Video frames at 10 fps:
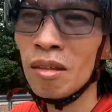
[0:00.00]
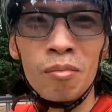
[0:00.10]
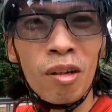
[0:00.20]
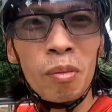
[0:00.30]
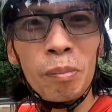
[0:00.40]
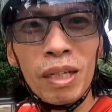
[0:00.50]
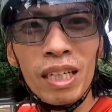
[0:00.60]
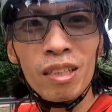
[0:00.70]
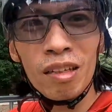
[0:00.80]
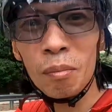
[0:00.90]

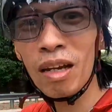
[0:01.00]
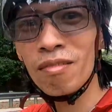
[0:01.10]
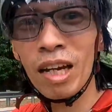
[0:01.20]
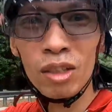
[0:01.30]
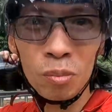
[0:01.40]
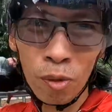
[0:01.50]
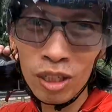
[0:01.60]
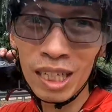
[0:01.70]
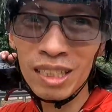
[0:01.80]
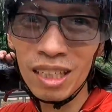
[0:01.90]
probably during my ride to
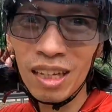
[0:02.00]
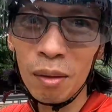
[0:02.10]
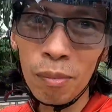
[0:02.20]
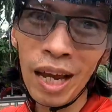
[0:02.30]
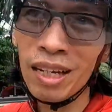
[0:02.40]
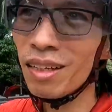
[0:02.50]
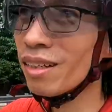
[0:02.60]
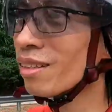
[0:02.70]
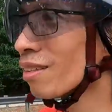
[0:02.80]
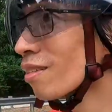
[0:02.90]
Port Dickson and back.
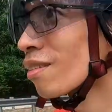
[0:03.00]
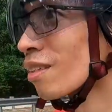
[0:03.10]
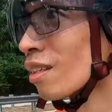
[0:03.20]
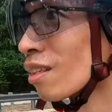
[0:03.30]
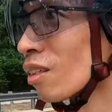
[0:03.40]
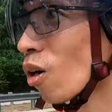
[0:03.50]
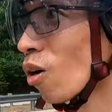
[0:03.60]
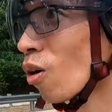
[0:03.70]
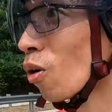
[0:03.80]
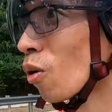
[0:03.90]

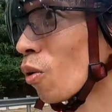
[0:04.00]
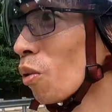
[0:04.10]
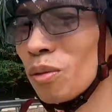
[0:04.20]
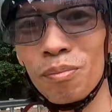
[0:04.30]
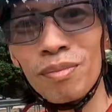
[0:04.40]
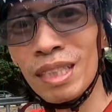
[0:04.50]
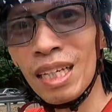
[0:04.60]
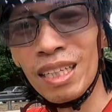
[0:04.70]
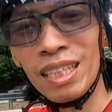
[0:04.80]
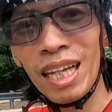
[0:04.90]
So
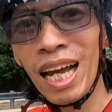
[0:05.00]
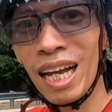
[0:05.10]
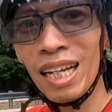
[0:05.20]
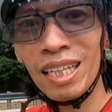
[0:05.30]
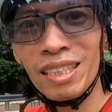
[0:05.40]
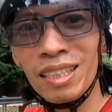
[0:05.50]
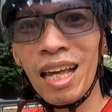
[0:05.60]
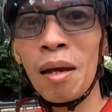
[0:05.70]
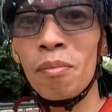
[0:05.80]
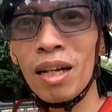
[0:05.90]
yeah, that's
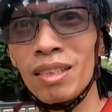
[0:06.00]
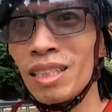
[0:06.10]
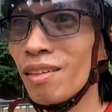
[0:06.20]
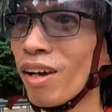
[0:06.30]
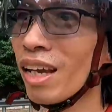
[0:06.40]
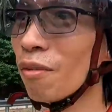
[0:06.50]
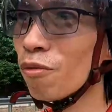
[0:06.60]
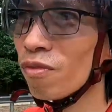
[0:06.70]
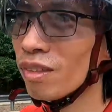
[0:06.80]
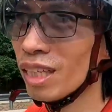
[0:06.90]
them. I'll see if I
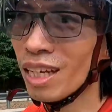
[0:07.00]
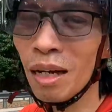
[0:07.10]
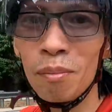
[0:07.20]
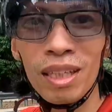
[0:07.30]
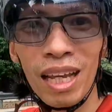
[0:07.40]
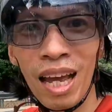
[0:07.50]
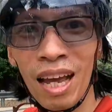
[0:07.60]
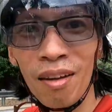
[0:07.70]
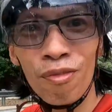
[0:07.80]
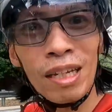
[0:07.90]
can pick up
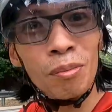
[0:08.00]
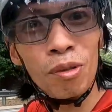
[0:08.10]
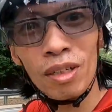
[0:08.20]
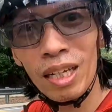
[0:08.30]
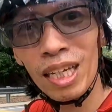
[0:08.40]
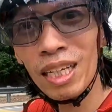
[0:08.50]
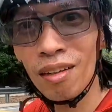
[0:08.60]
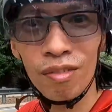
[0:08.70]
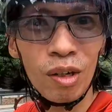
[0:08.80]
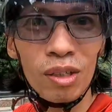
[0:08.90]
their Facebook link
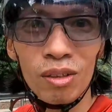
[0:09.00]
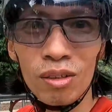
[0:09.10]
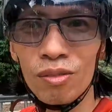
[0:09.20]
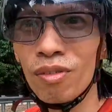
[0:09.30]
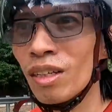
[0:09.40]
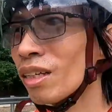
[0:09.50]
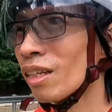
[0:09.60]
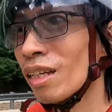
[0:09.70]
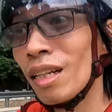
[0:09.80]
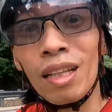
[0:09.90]
if you want to
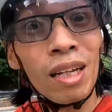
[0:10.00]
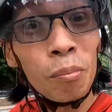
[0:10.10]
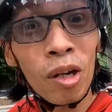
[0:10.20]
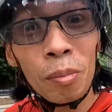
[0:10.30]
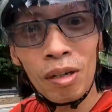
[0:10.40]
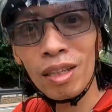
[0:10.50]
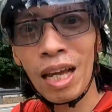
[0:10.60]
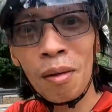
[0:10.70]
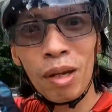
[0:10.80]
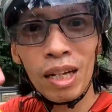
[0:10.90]
learn more about
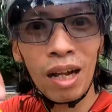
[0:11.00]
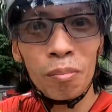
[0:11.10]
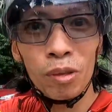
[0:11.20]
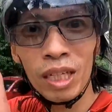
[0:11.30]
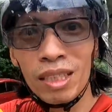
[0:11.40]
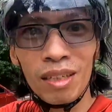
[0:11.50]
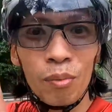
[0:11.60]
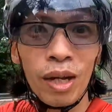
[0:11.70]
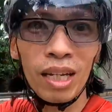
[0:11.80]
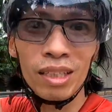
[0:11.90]
them, and I'll put it
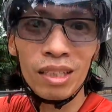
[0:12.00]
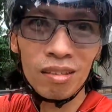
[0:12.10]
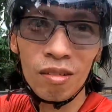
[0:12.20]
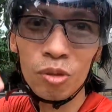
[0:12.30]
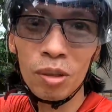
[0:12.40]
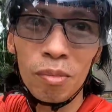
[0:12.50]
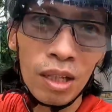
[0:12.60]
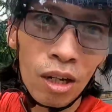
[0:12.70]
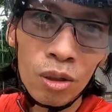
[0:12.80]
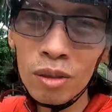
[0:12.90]
somewhere in the description
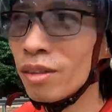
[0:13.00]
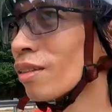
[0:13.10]
below.